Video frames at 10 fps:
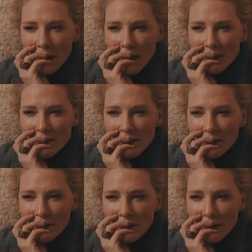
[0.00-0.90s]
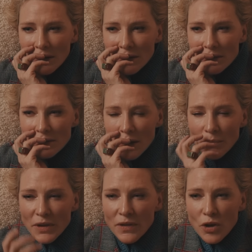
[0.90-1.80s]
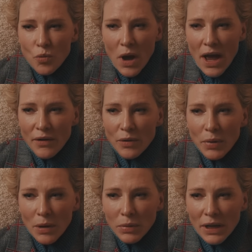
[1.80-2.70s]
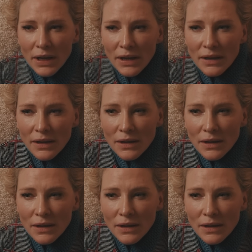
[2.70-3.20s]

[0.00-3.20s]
is that something that you wear in public